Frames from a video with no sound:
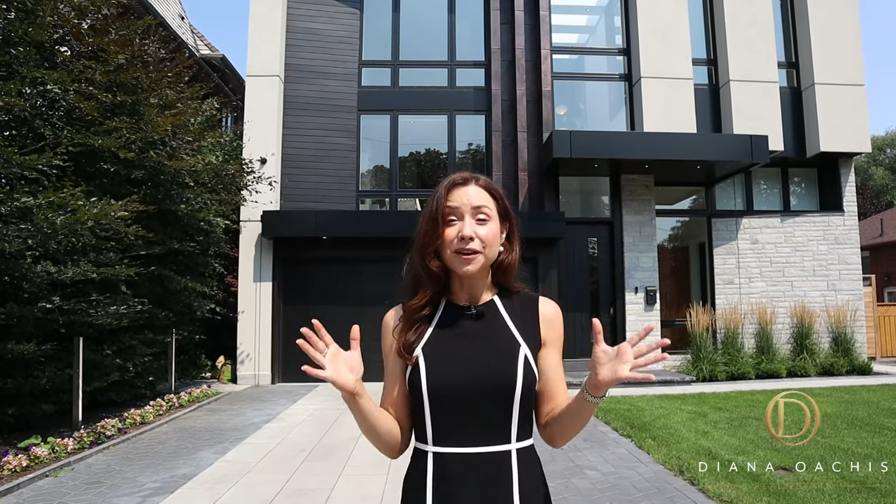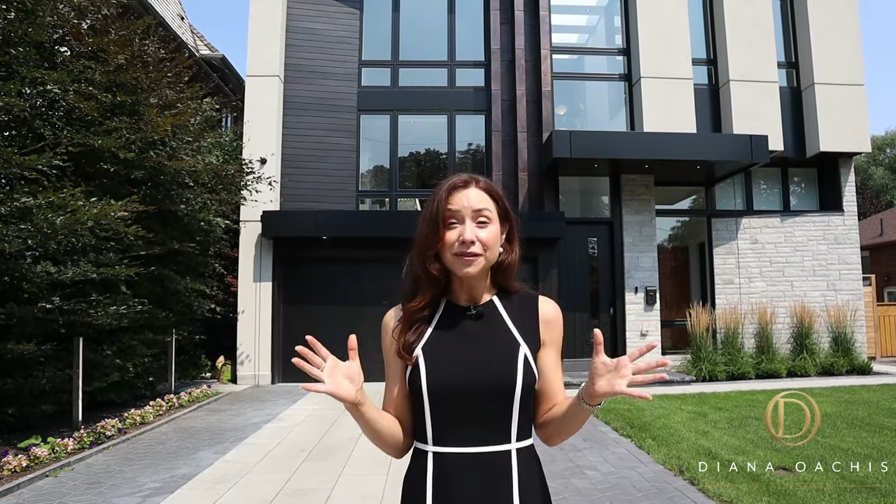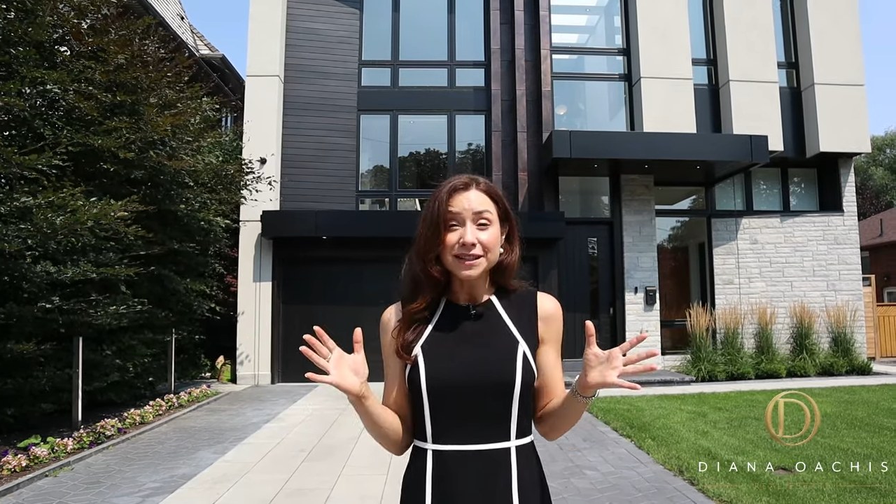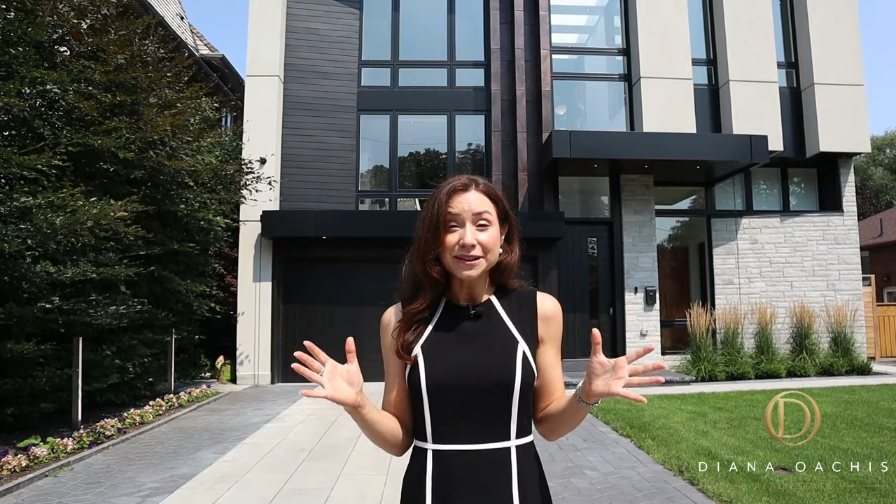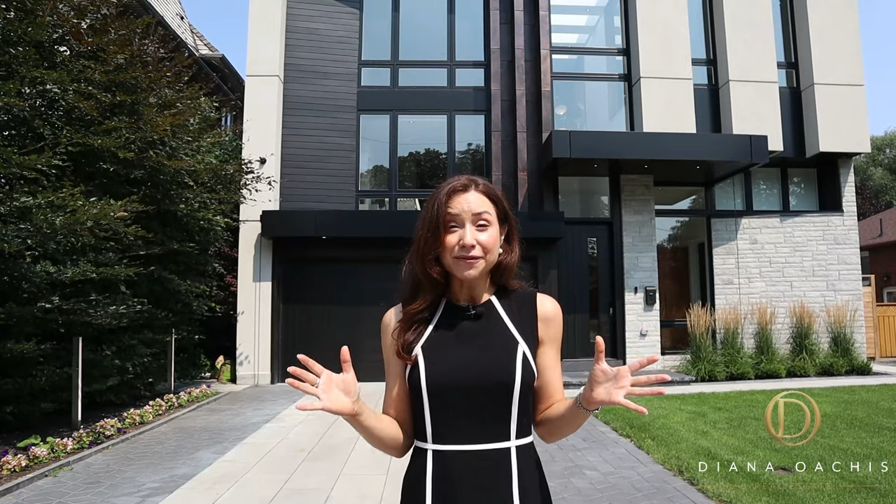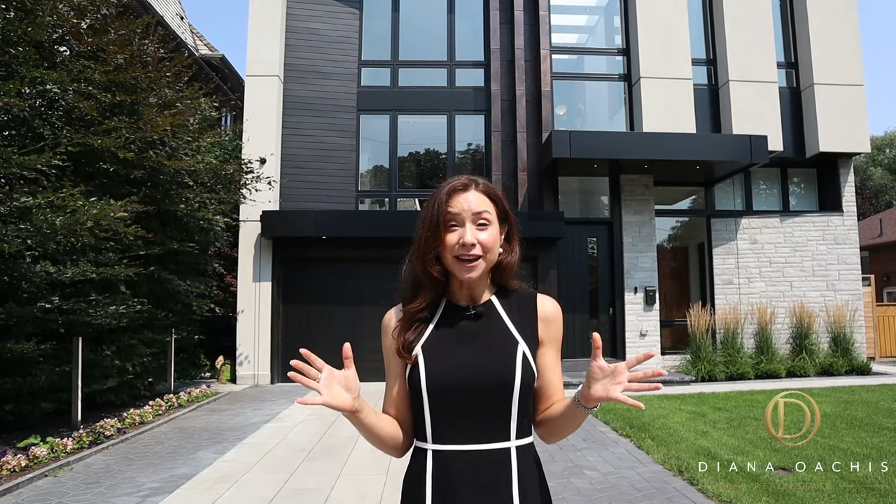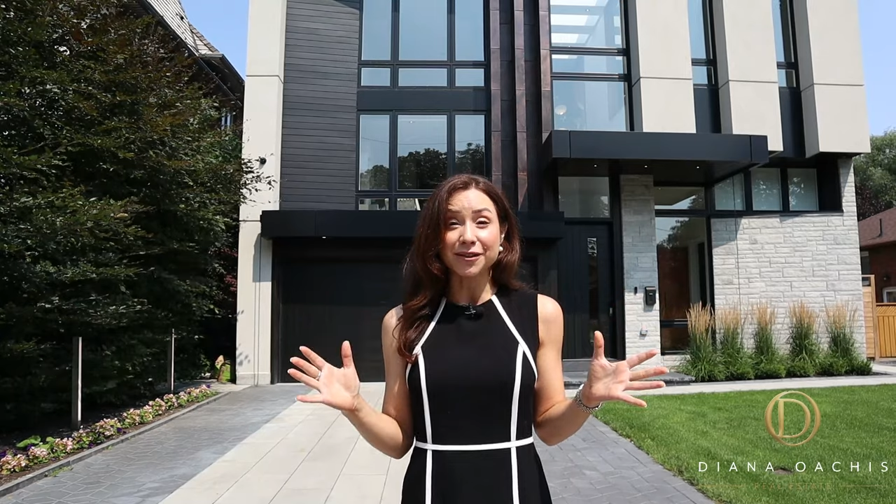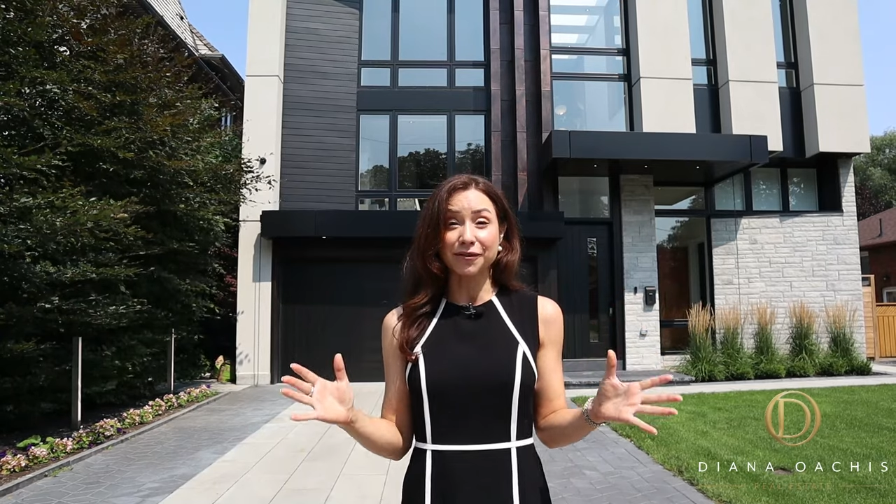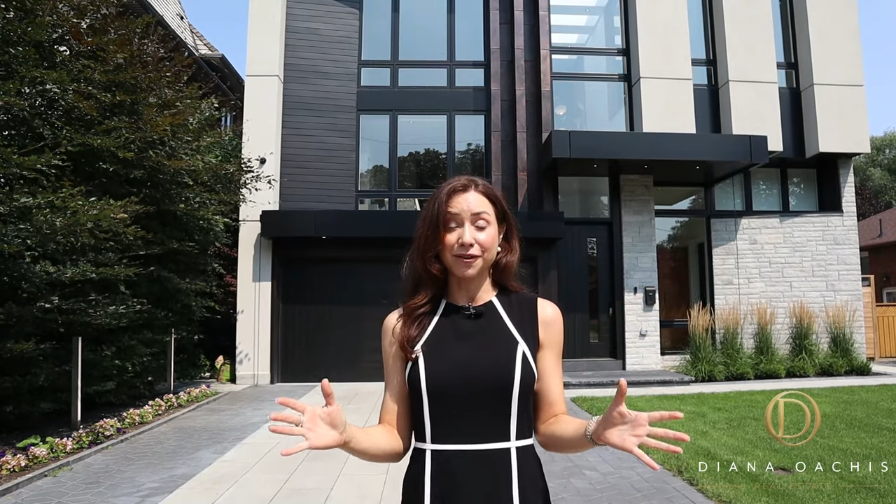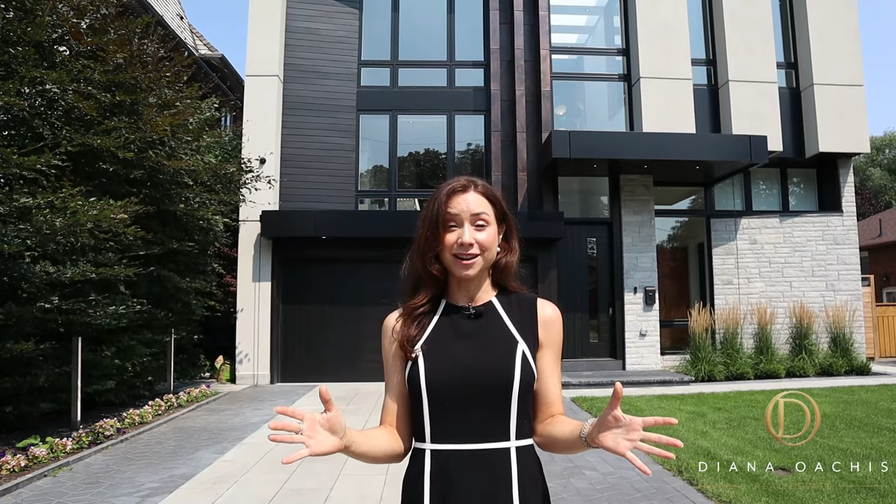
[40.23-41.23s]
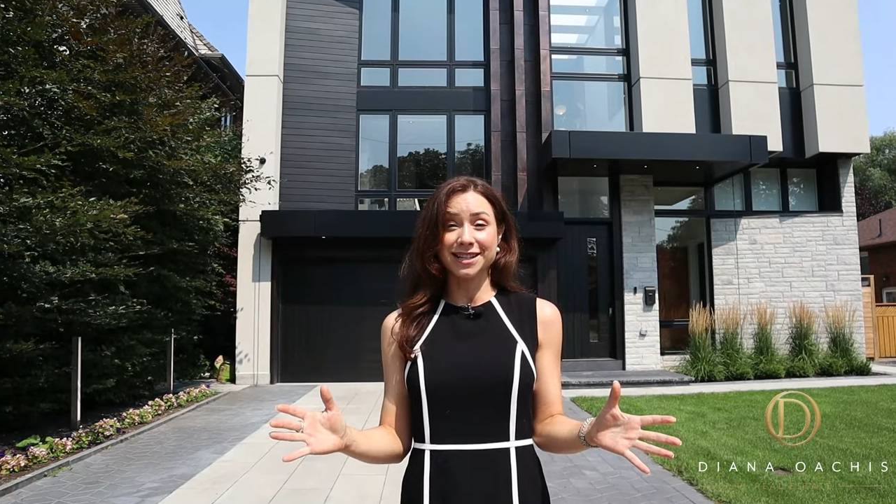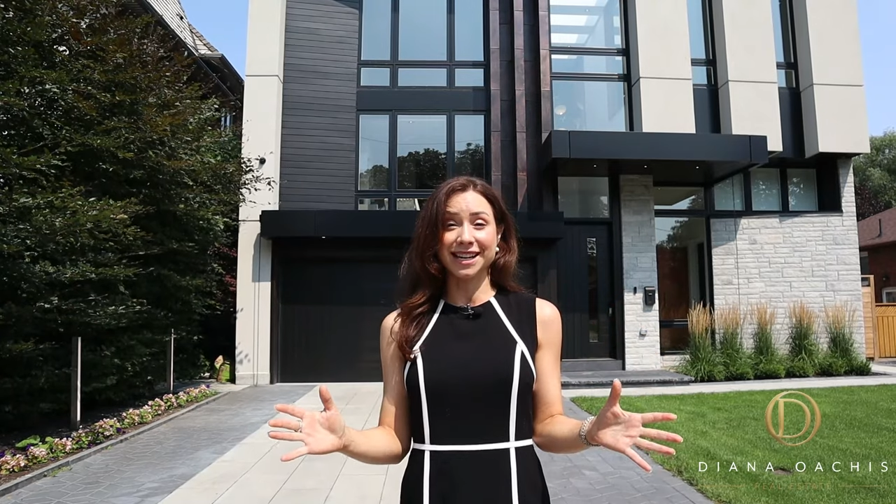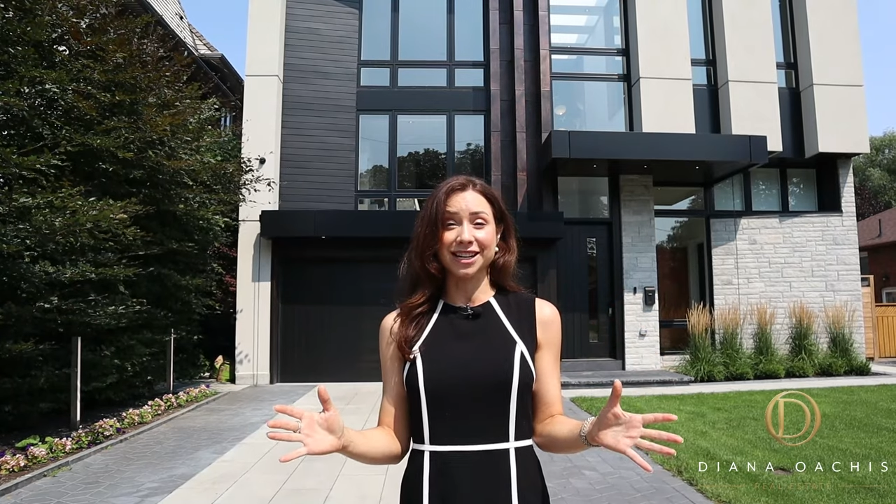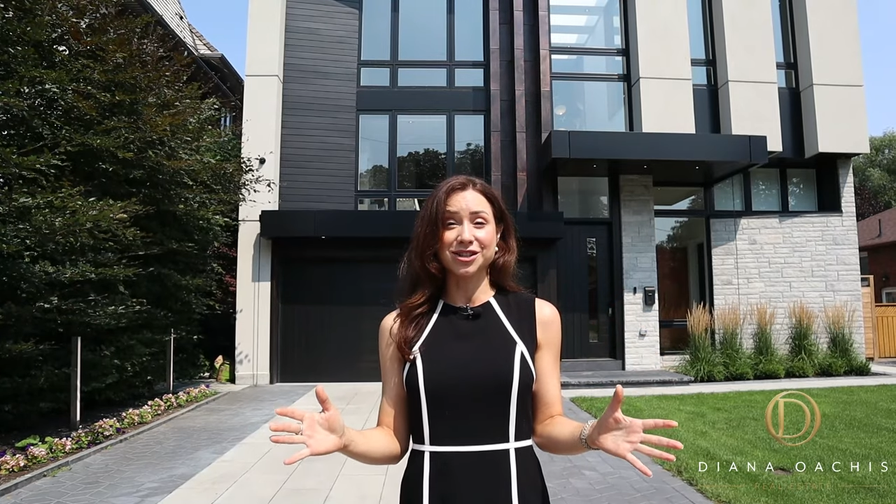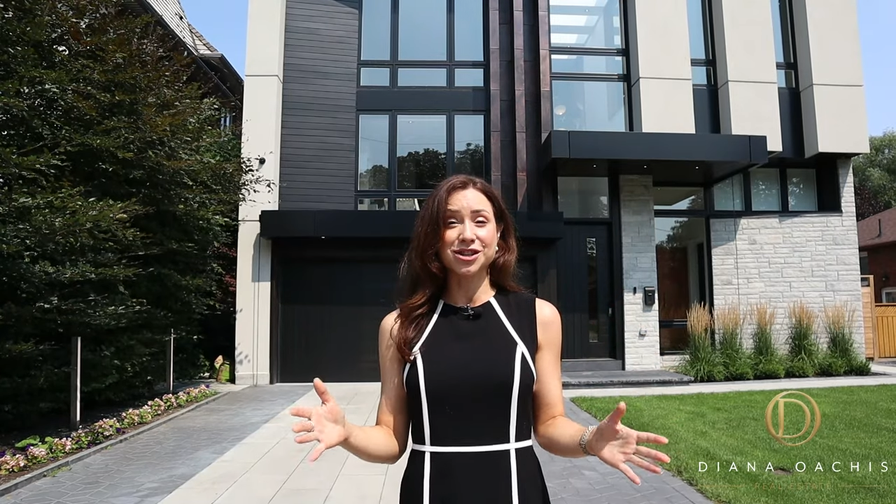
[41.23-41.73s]
50 feet of
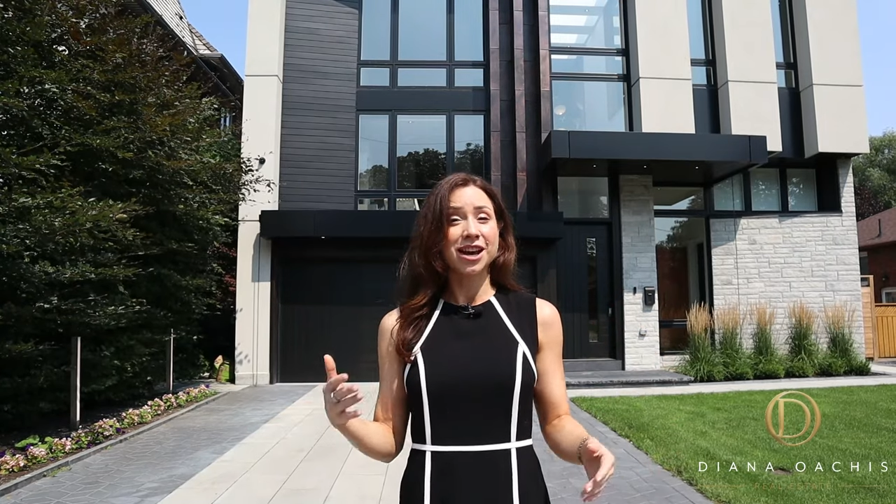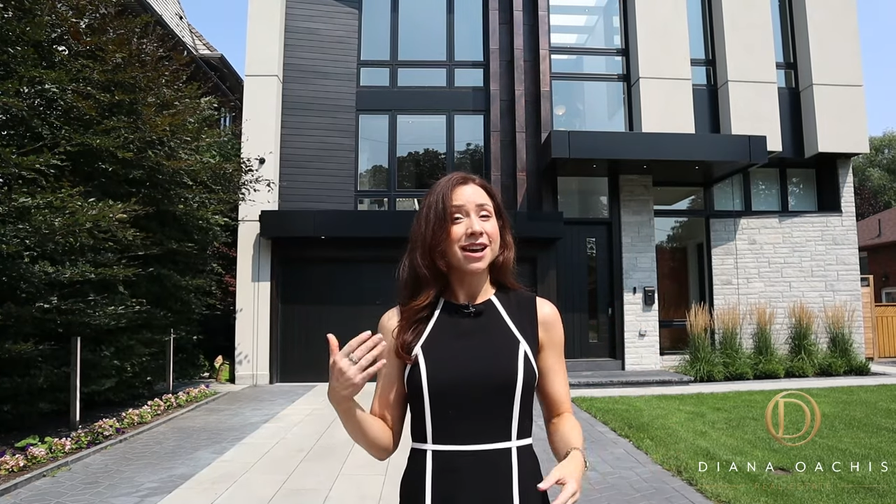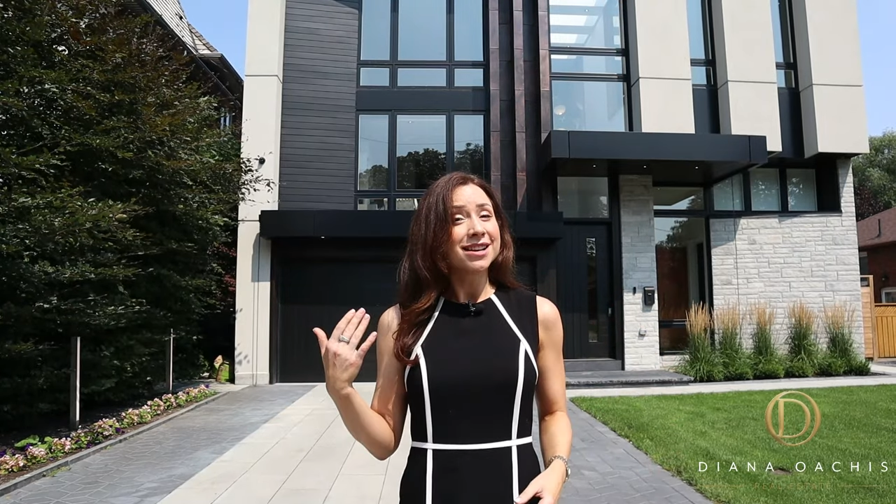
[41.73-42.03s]
frontage,